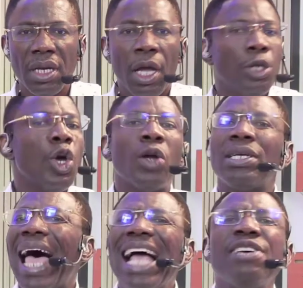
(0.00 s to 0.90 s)
Your
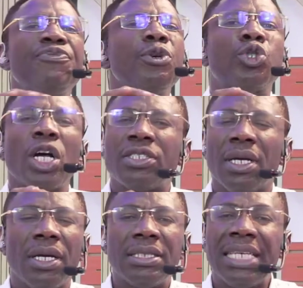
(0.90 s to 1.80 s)
life, you just
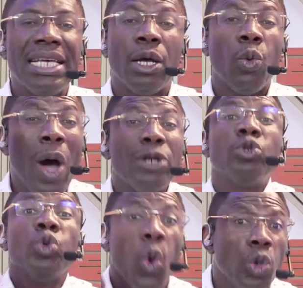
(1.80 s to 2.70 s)
see what
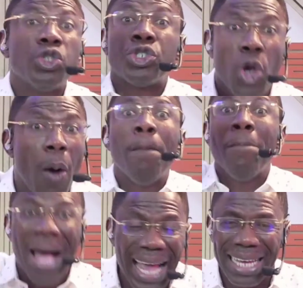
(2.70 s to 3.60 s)
rules your
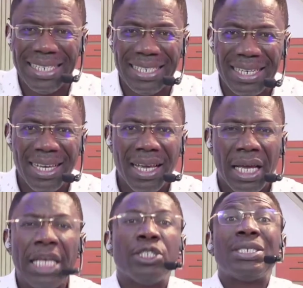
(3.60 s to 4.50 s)
mind
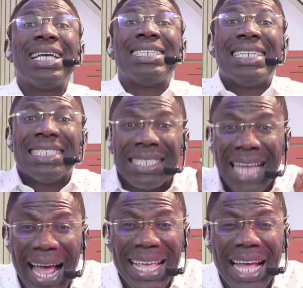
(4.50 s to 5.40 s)
is the
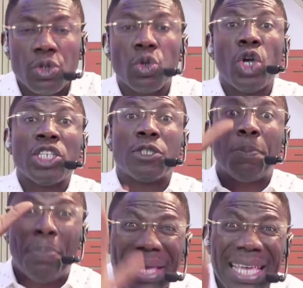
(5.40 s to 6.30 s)
desire to just be